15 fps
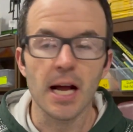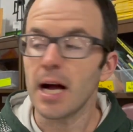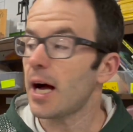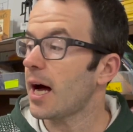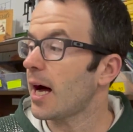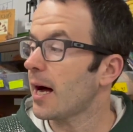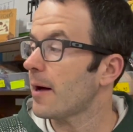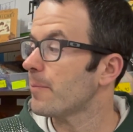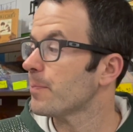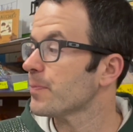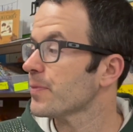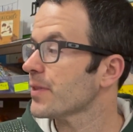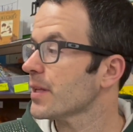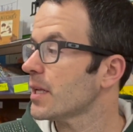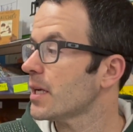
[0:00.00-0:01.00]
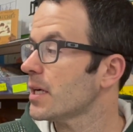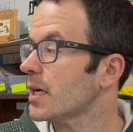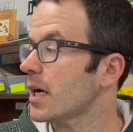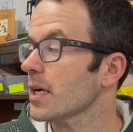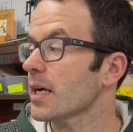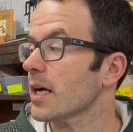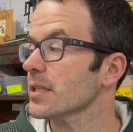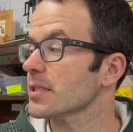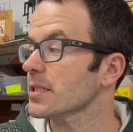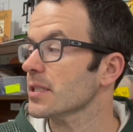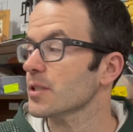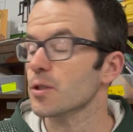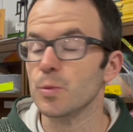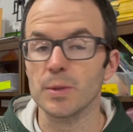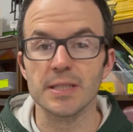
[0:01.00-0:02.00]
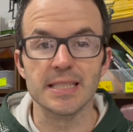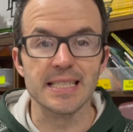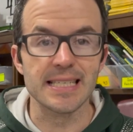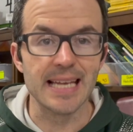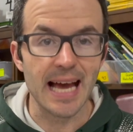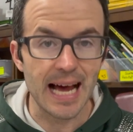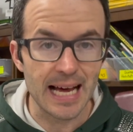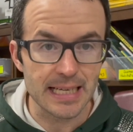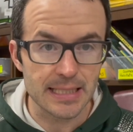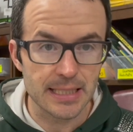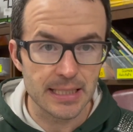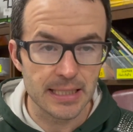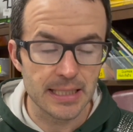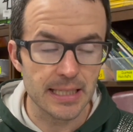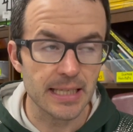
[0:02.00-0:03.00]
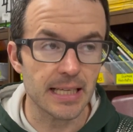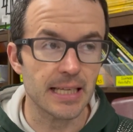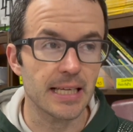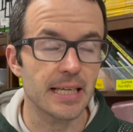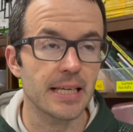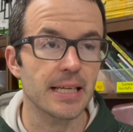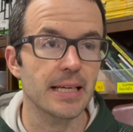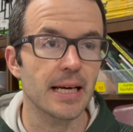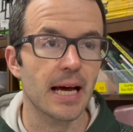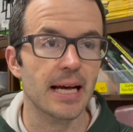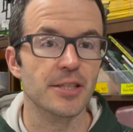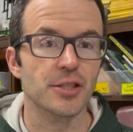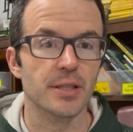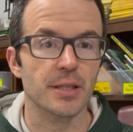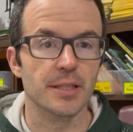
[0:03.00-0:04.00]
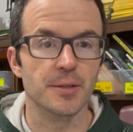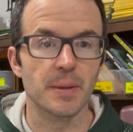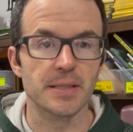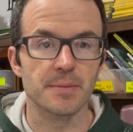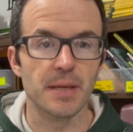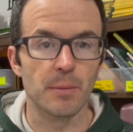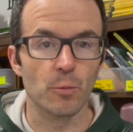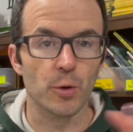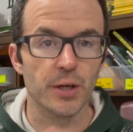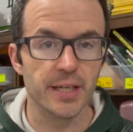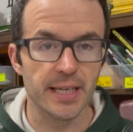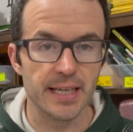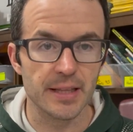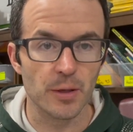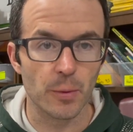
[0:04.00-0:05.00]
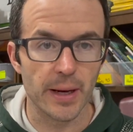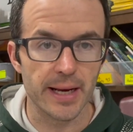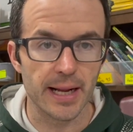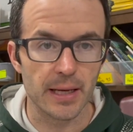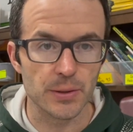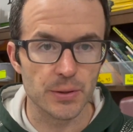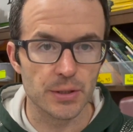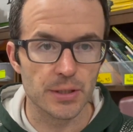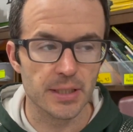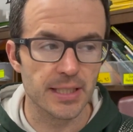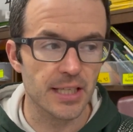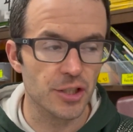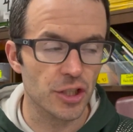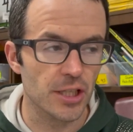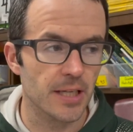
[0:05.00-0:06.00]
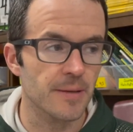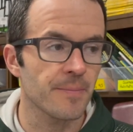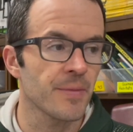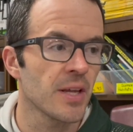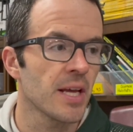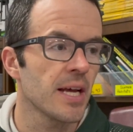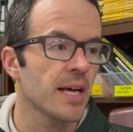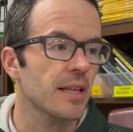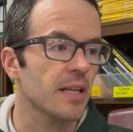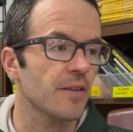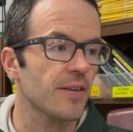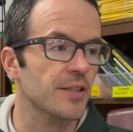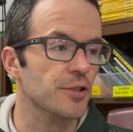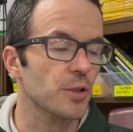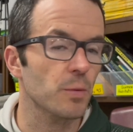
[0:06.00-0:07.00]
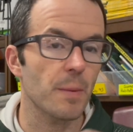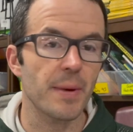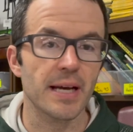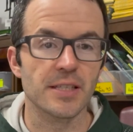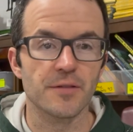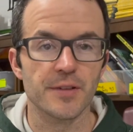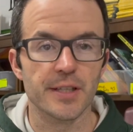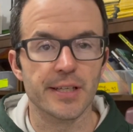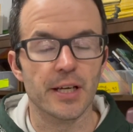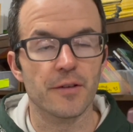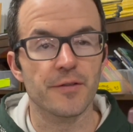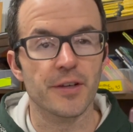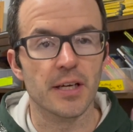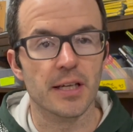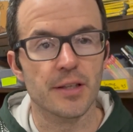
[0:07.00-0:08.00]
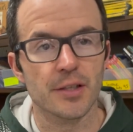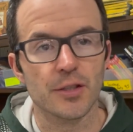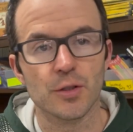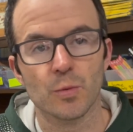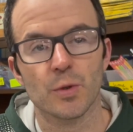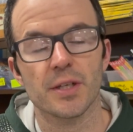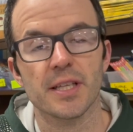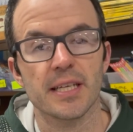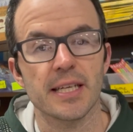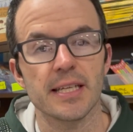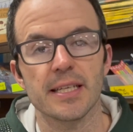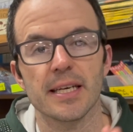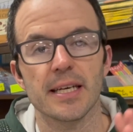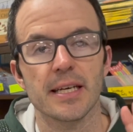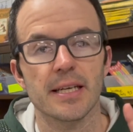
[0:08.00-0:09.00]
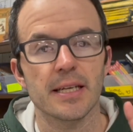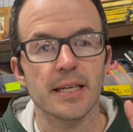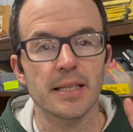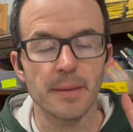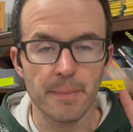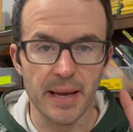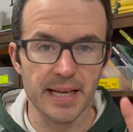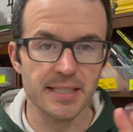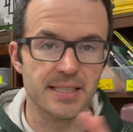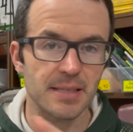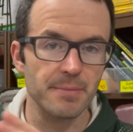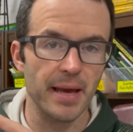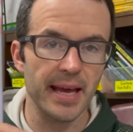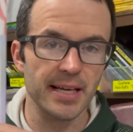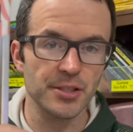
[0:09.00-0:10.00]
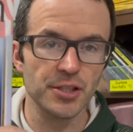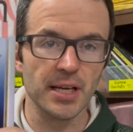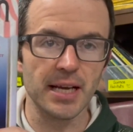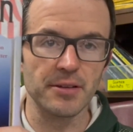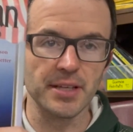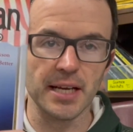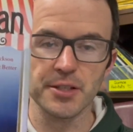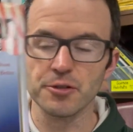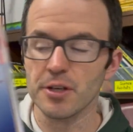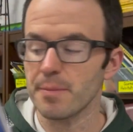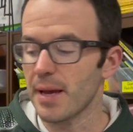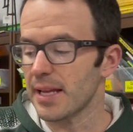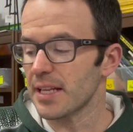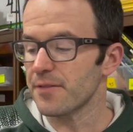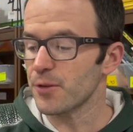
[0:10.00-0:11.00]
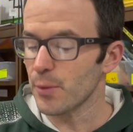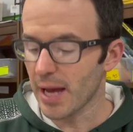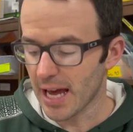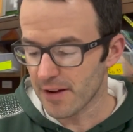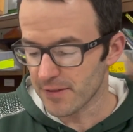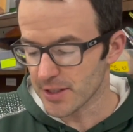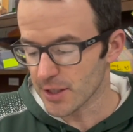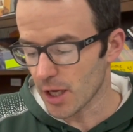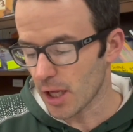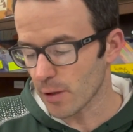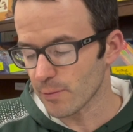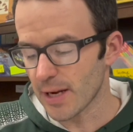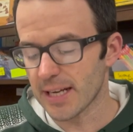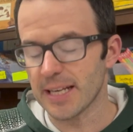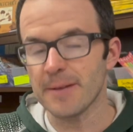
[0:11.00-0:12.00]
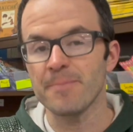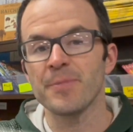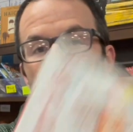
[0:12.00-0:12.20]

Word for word: Um, Augustus was not he uh, actually spent some time working in the White House kitchen and eventually went back to Philadelphia. And this is the work that he did. Amazing man. Check out the Ice Cream Man if you haven't already.